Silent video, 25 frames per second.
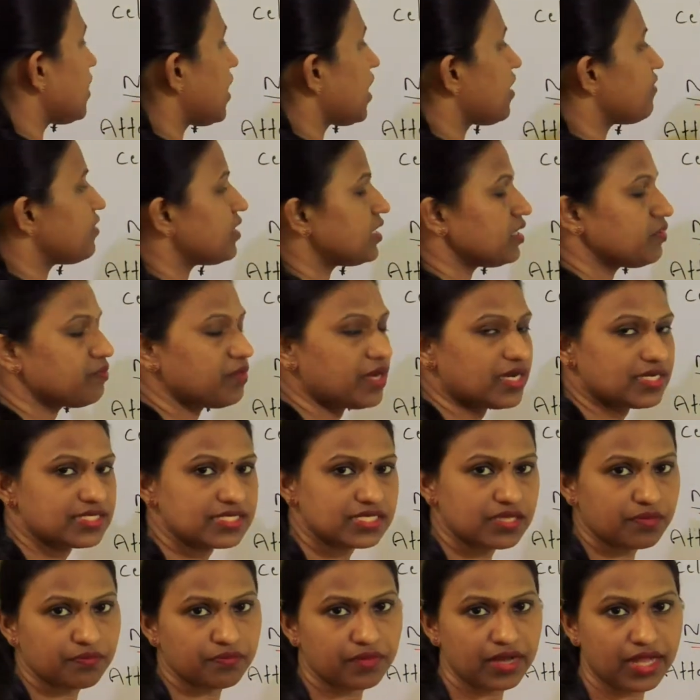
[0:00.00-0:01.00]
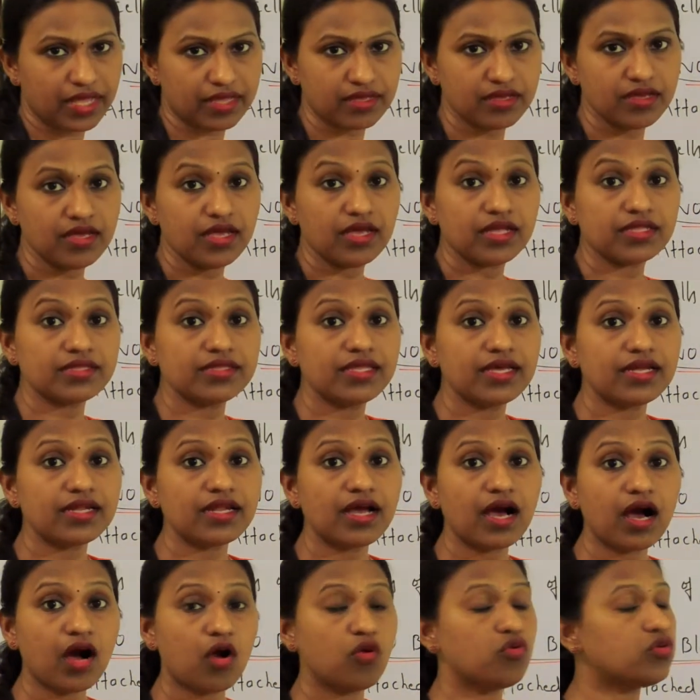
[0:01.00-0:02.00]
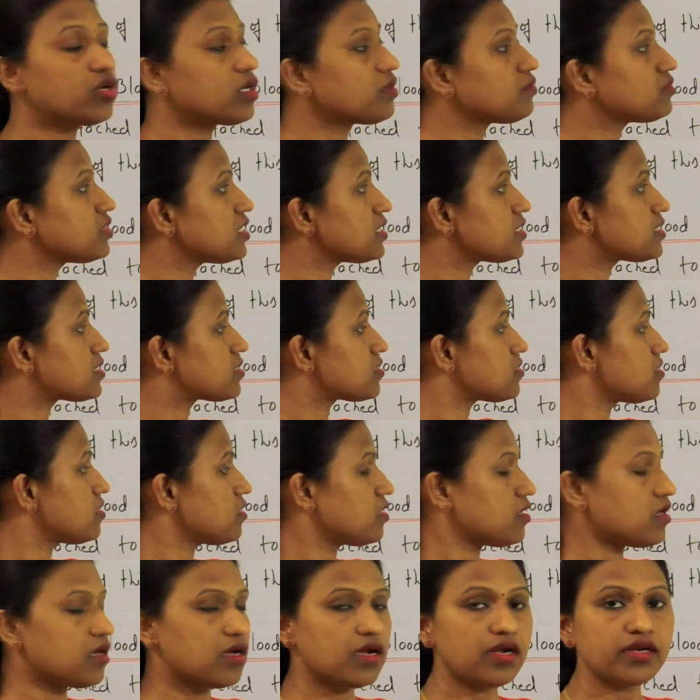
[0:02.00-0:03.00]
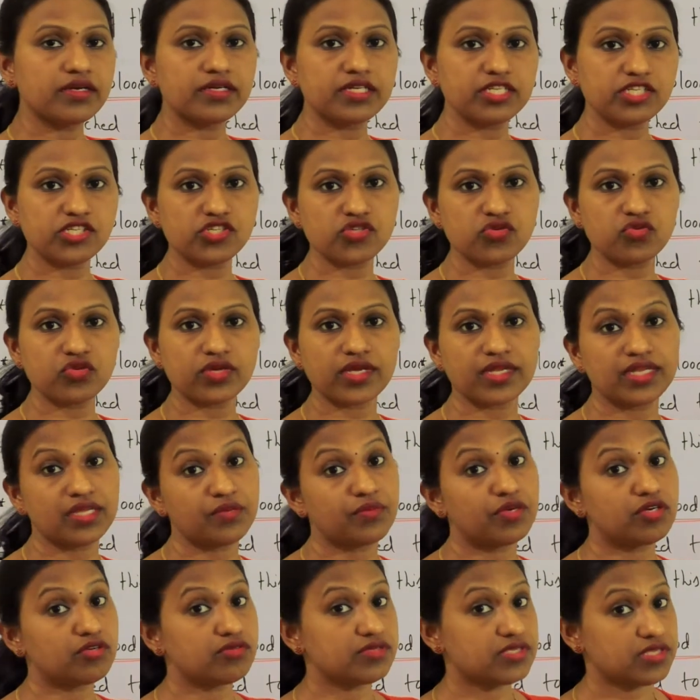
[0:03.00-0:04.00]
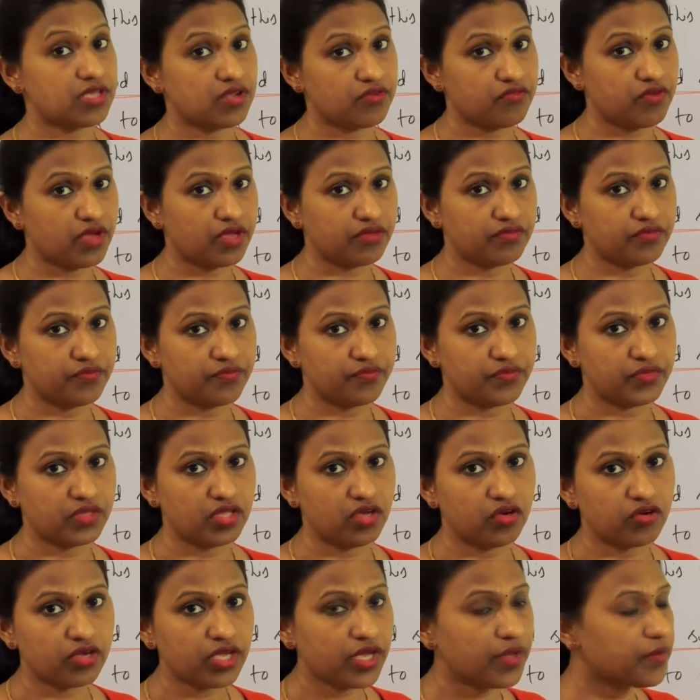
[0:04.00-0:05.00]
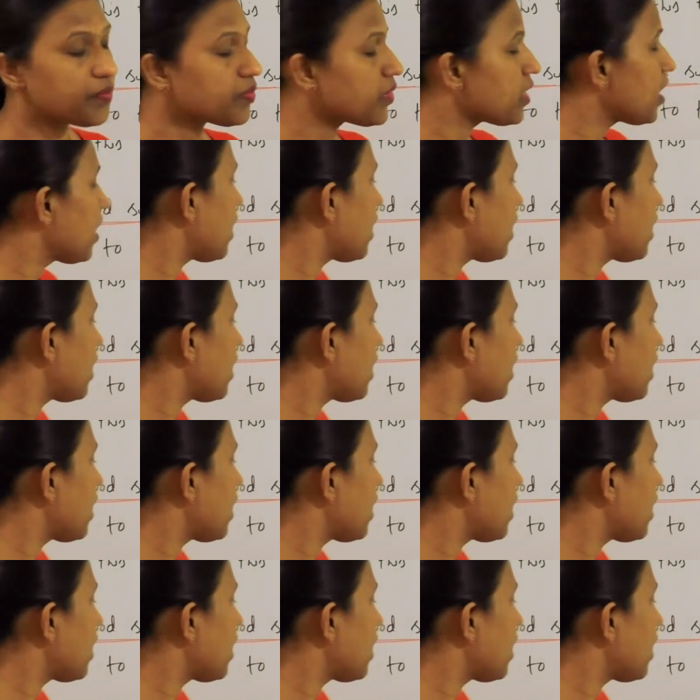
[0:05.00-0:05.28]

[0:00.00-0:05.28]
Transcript: have any blood supply. Then how come this tissue can able to survive? Okay.